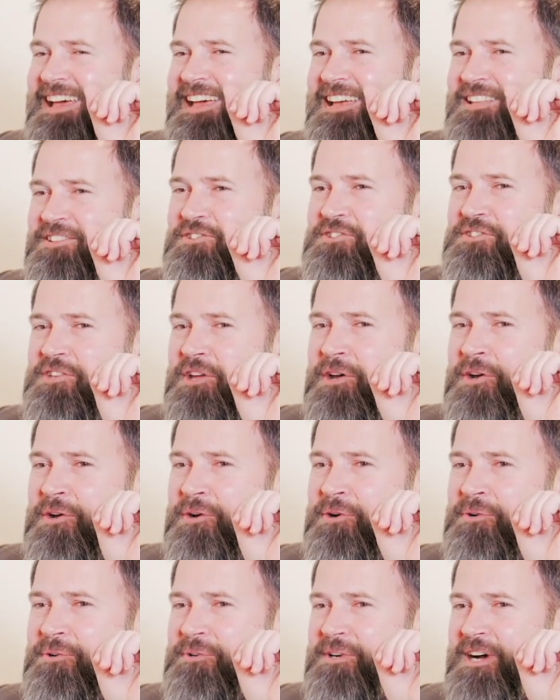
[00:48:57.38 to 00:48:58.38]
And
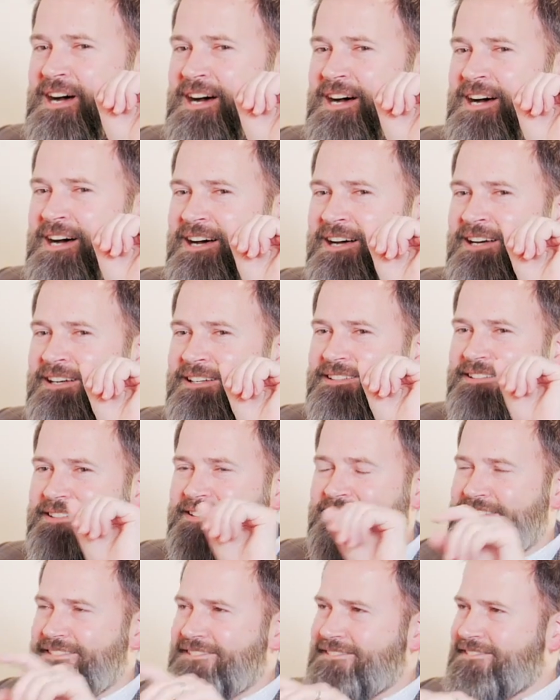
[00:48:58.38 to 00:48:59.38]
so
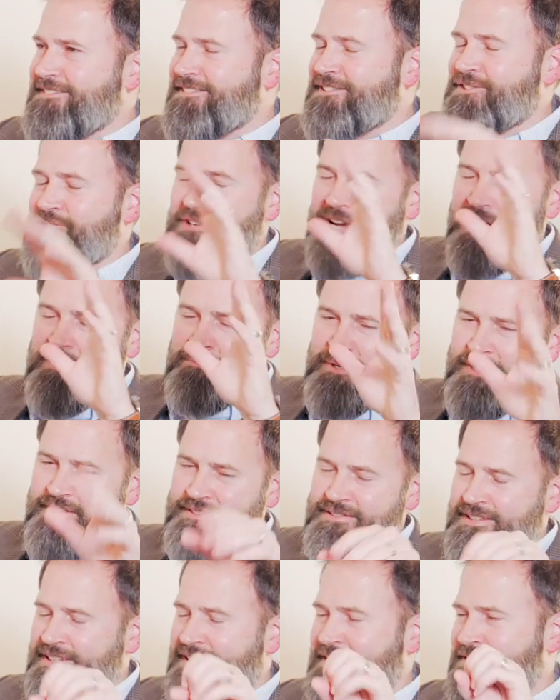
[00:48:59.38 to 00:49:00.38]
try
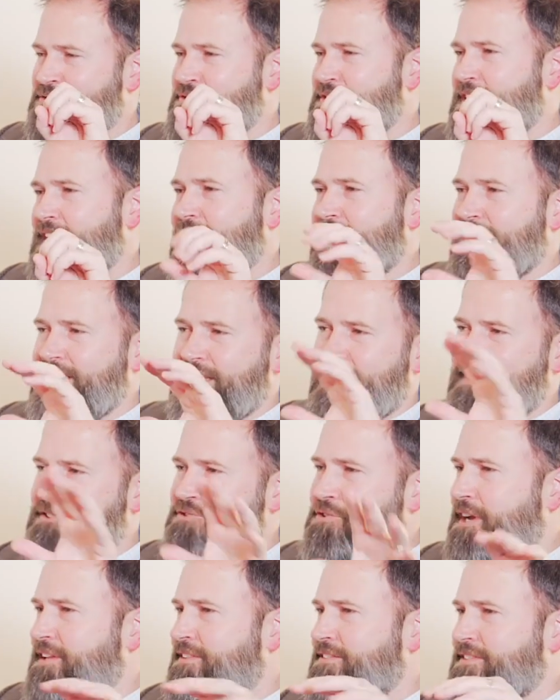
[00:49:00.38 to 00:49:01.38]
business. I
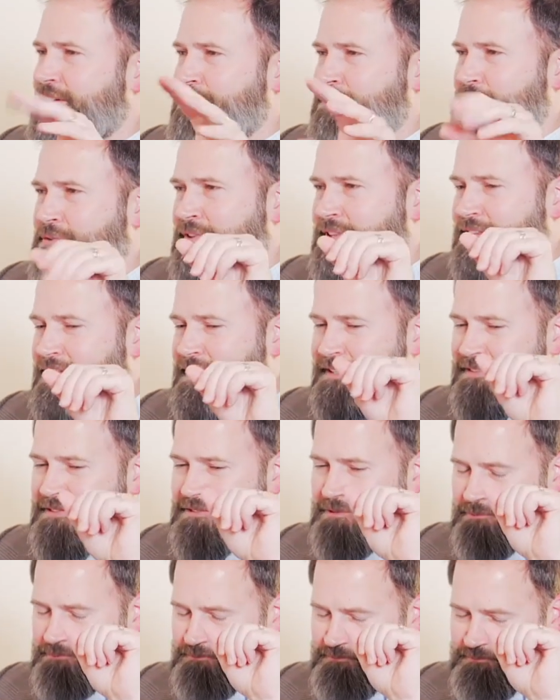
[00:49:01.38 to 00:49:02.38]
try several
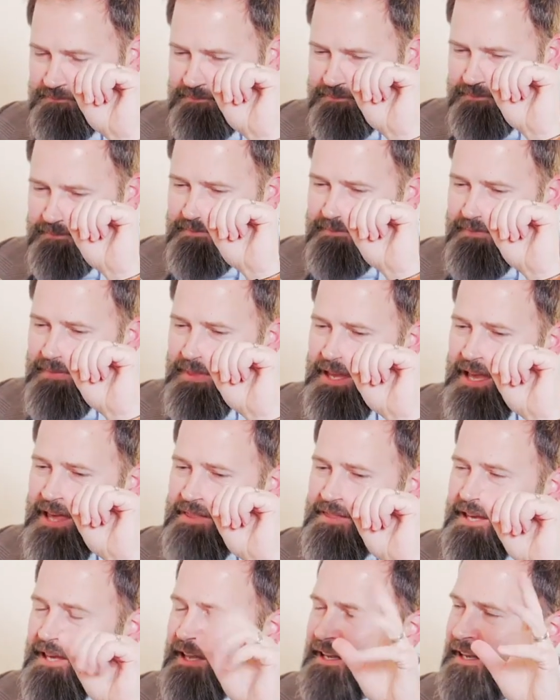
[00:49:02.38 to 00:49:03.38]
things,
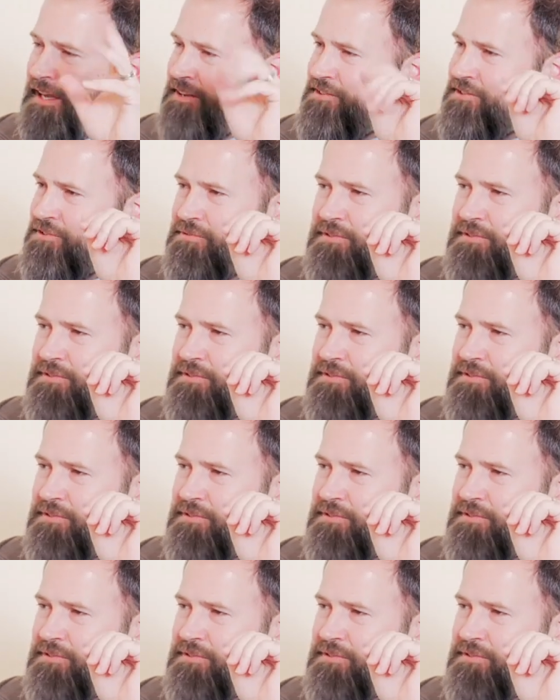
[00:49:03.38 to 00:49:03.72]
and then I just